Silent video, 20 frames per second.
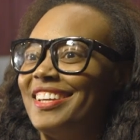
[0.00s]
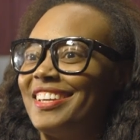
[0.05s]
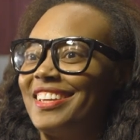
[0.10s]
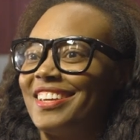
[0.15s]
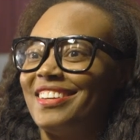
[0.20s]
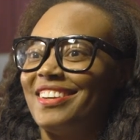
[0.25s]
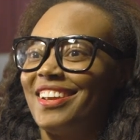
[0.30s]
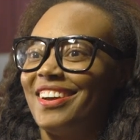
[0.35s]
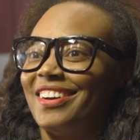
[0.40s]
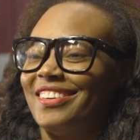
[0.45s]

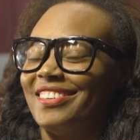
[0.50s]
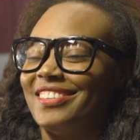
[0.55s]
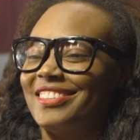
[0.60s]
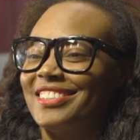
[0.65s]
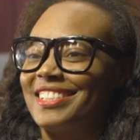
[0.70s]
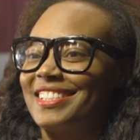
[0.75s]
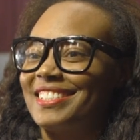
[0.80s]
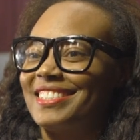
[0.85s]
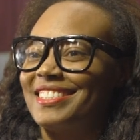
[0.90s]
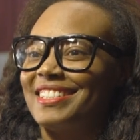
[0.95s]
you know,
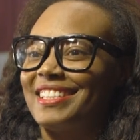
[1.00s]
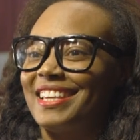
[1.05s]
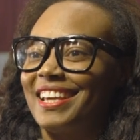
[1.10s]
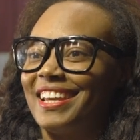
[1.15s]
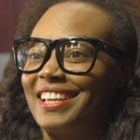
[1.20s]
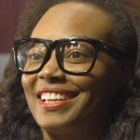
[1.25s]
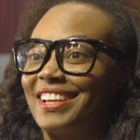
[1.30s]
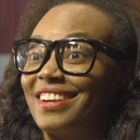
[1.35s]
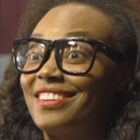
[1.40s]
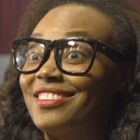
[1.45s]
just
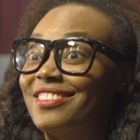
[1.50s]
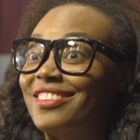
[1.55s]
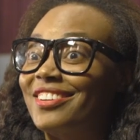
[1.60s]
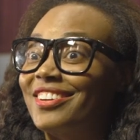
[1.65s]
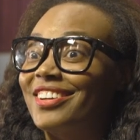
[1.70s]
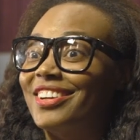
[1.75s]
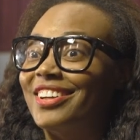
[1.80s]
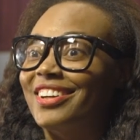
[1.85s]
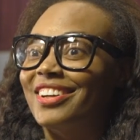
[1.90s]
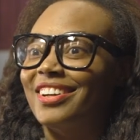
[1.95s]
getting under the
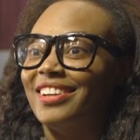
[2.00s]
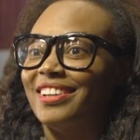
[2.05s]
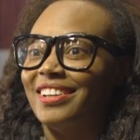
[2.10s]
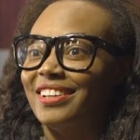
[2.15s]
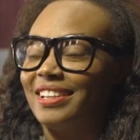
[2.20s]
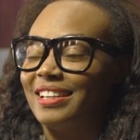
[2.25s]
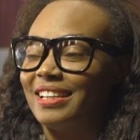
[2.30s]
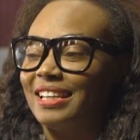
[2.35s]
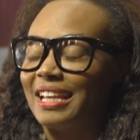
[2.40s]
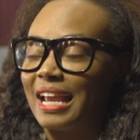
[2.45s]

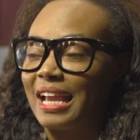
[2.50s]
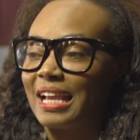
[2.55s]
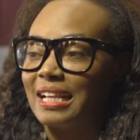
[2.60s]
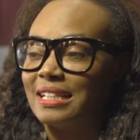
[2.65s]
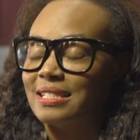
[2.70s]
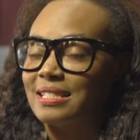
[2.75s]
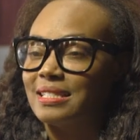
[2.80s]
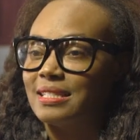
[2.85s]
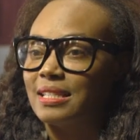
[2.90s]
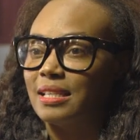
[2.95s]
hood
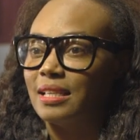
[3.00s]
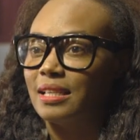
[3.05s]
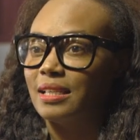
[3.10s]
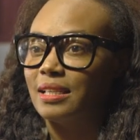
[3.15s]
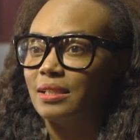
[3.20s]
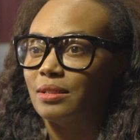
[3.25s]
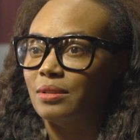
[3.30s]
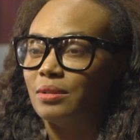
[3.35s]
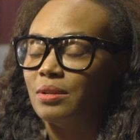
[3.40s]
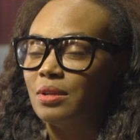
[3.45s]
and
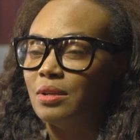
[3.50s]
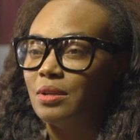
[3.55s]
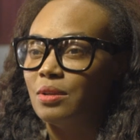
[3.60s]
seeing